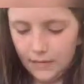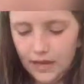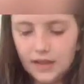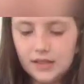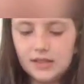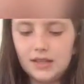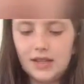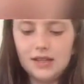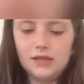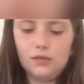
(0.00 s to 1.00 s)
this
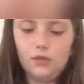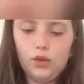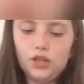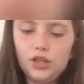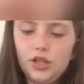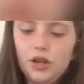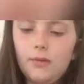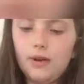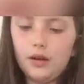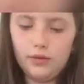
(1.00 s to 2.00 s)
is what it should
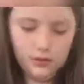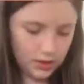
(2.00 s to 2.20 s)
come out